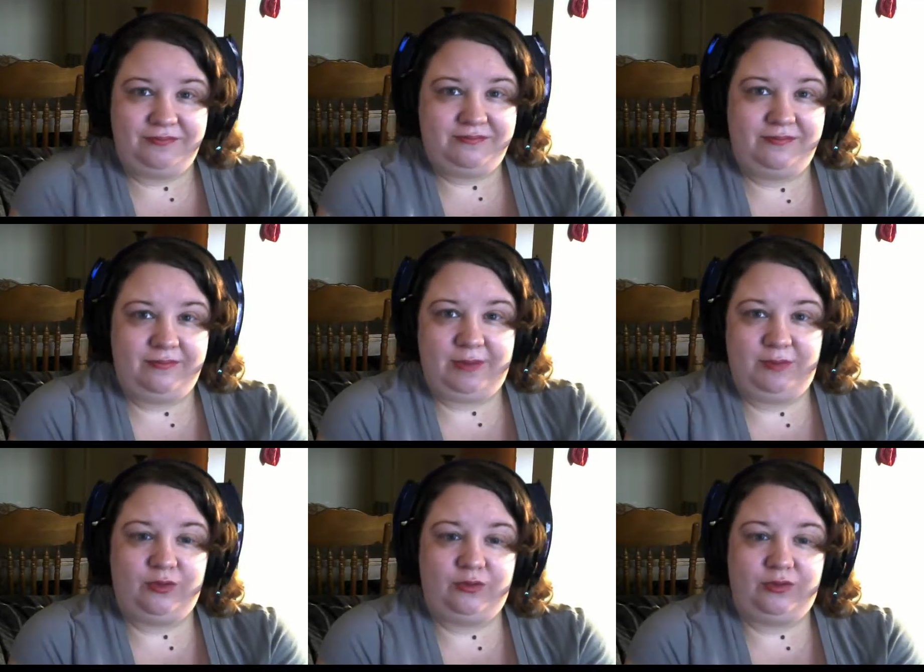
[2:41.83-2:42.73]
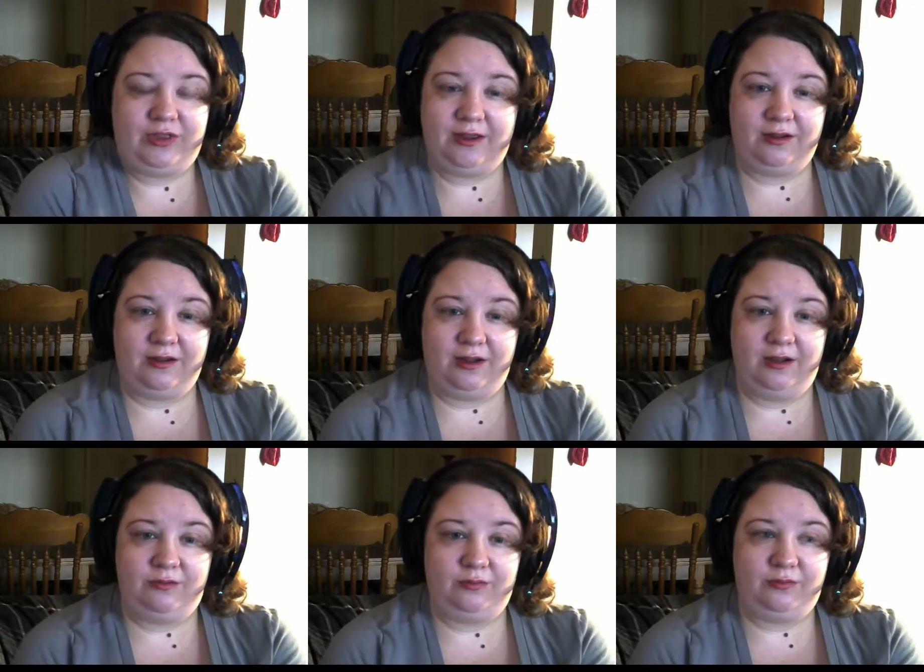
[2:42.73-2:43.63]
People think
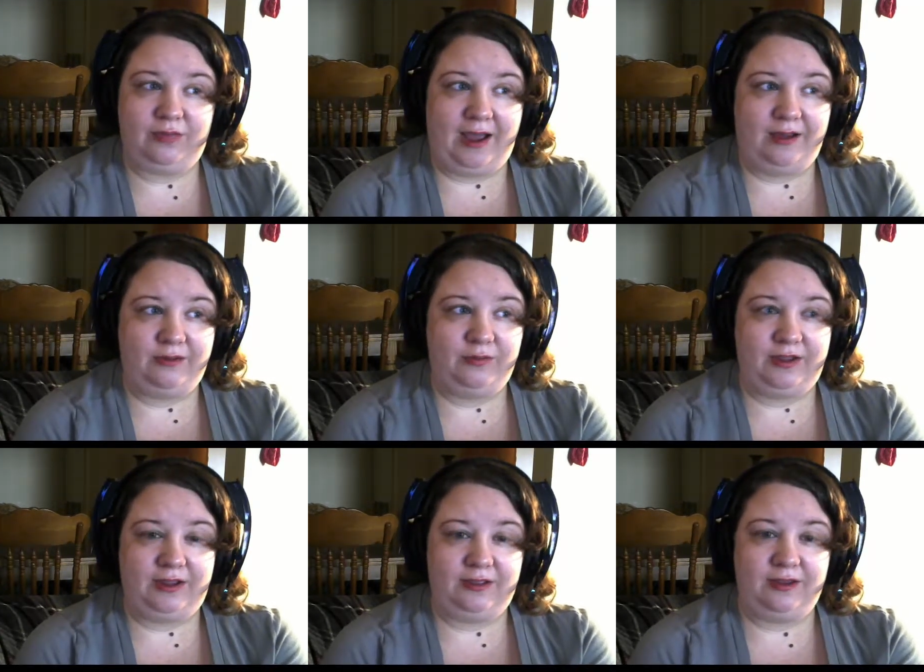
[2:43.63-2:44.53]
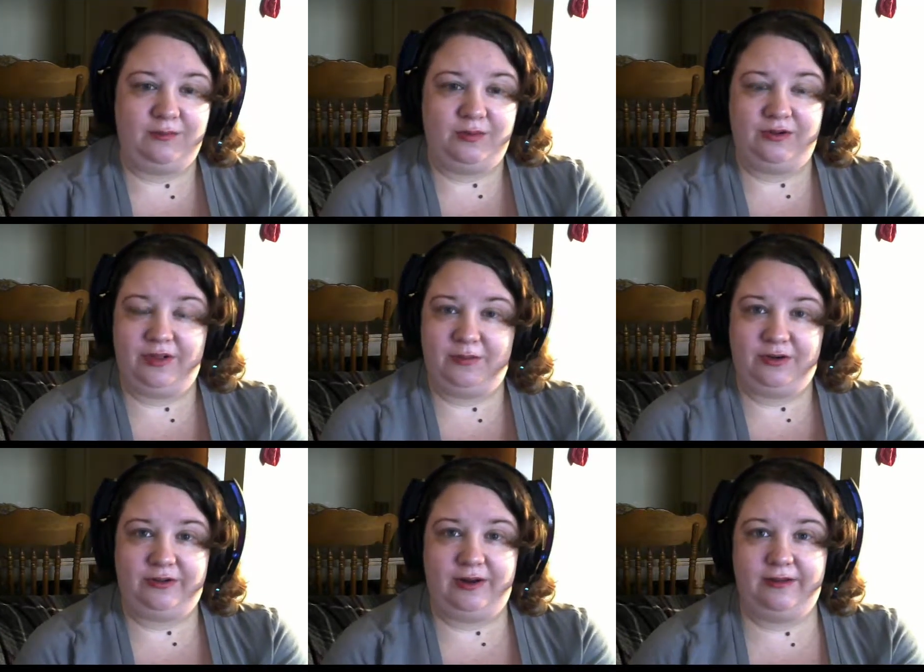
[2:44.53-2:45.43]
of that when they think of borderline
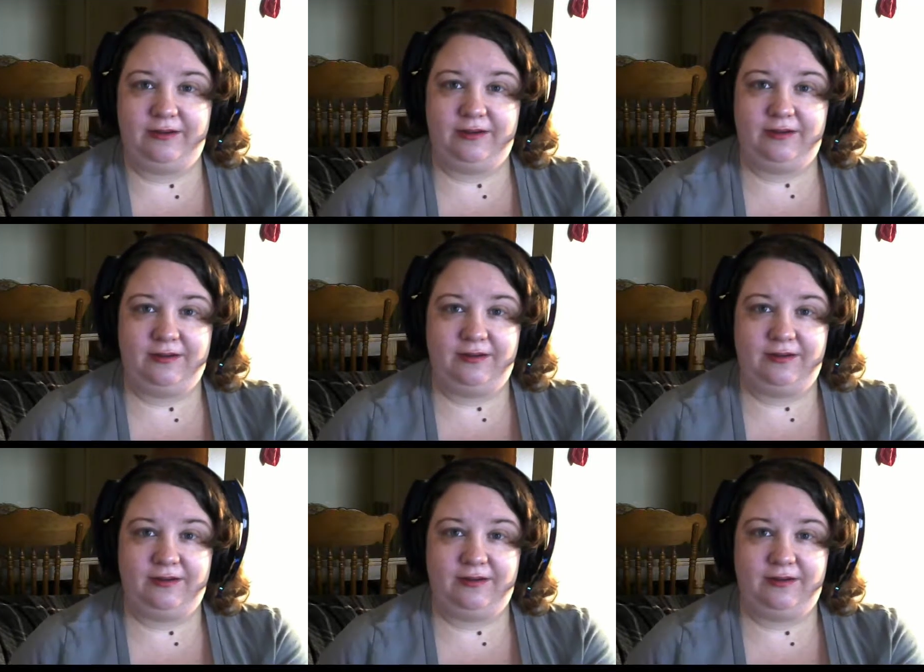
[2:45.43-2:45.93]
personality.